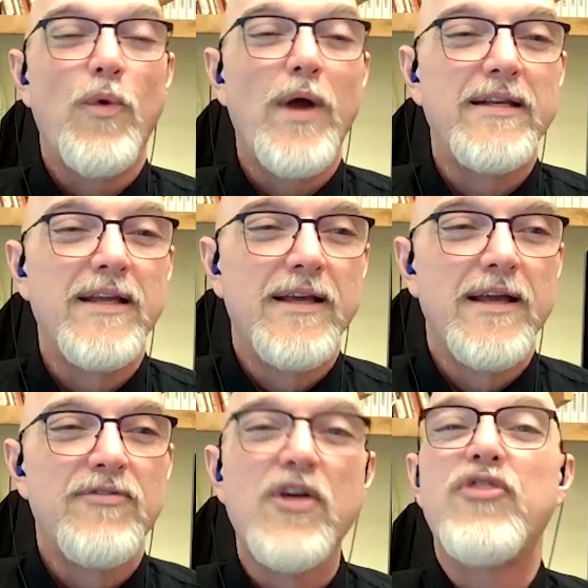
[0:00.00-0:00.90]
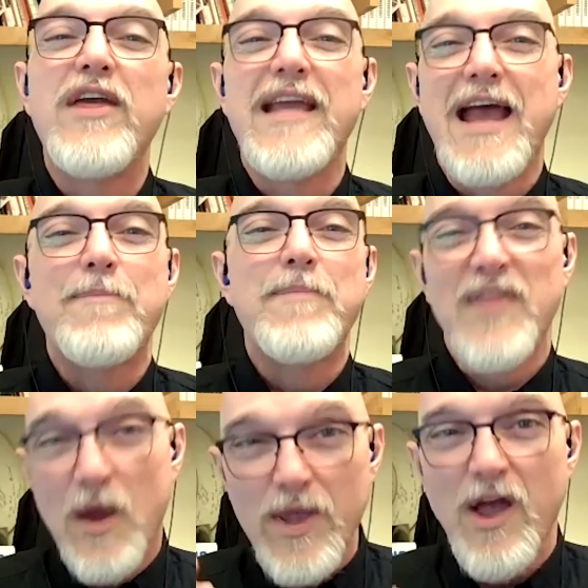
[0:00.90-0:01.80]
When the thing
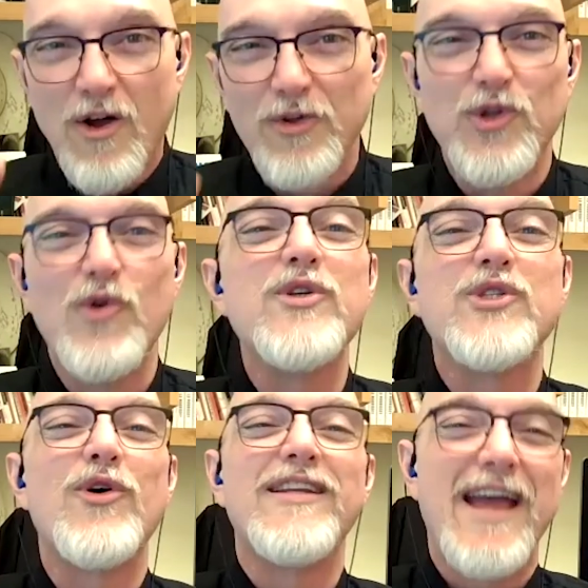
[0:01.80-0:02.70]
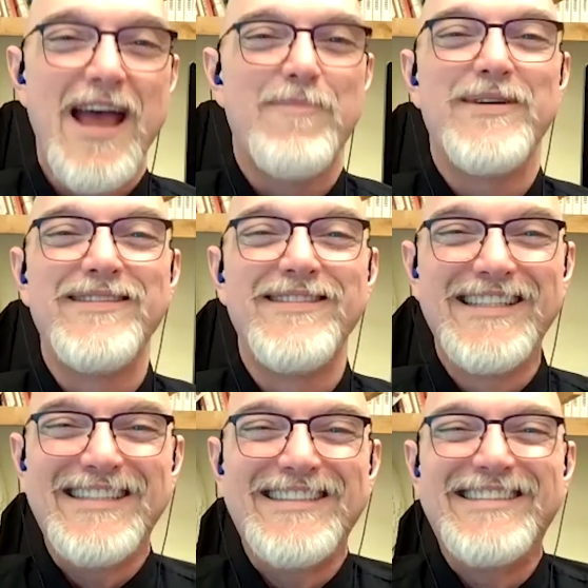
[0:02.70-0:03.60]
happened that we all knew was going to happen
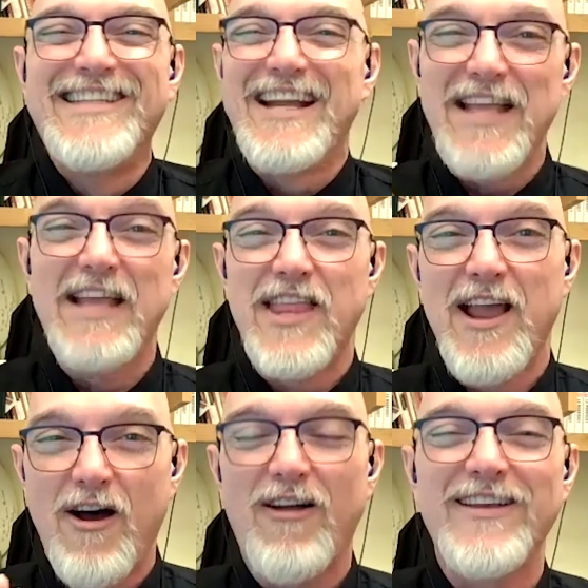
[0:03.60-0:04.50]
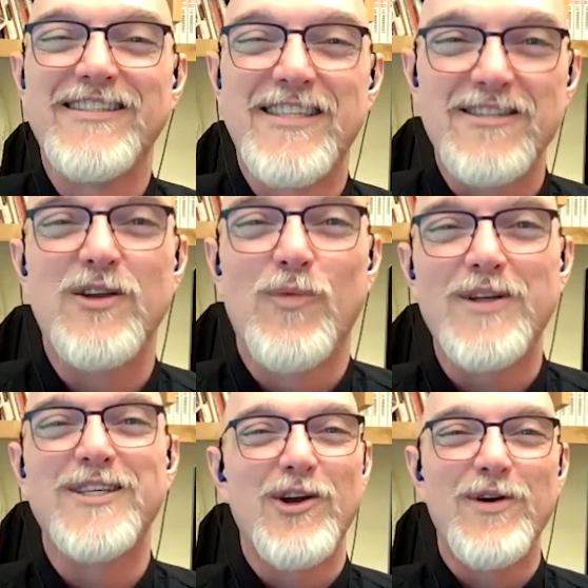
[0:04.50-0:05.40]
and that they all insisted
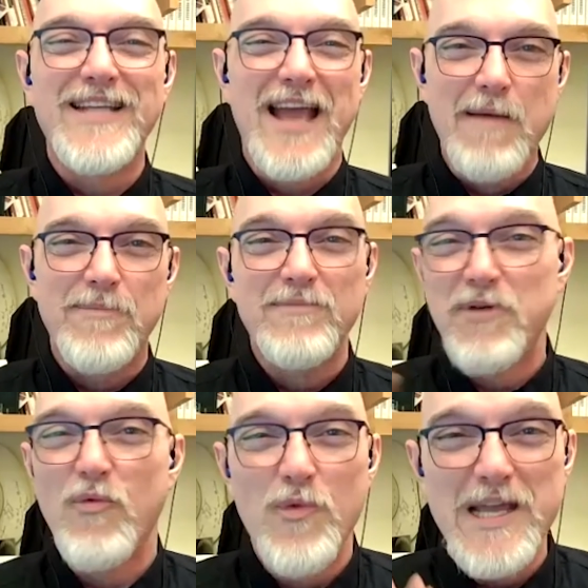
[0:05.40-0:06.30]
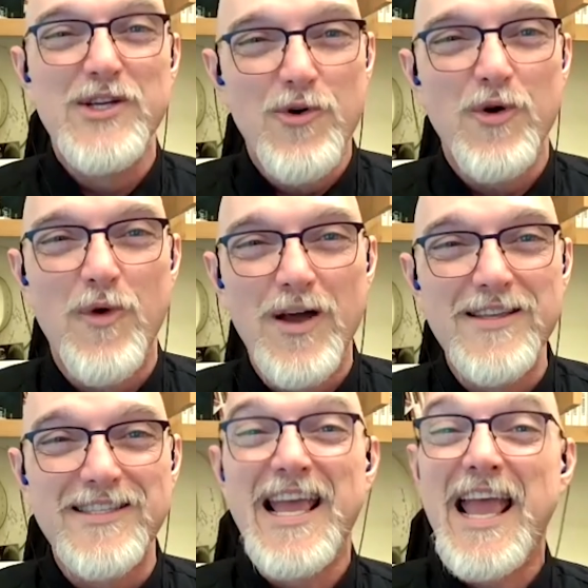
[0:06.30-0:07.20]
wasn't going to happen, but we knew it
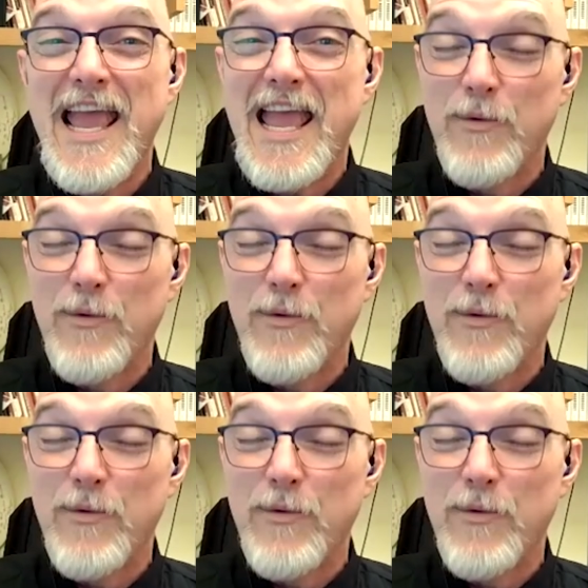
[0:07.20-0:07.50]
was.